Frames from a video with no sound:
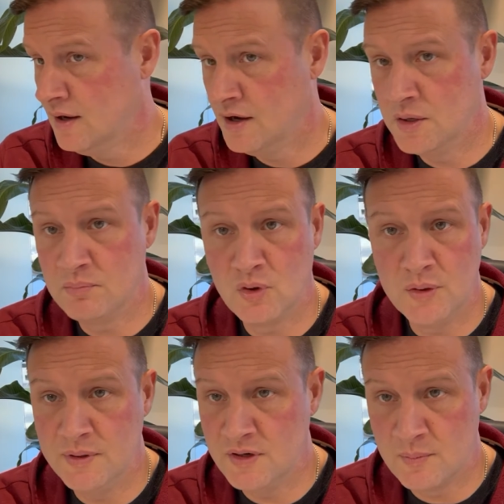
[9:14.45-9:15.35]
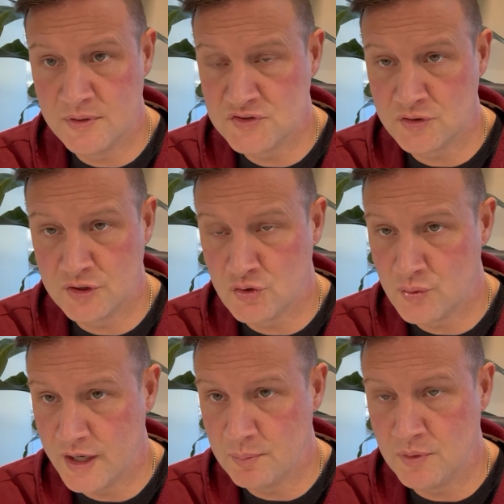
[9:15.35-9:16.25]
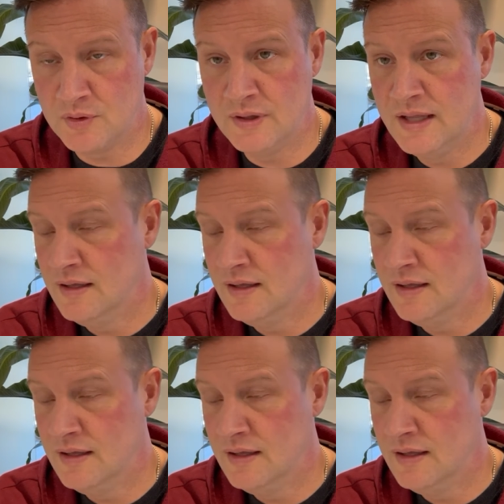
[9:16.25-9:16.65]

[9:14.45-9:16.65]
unemployment numbers are incredible,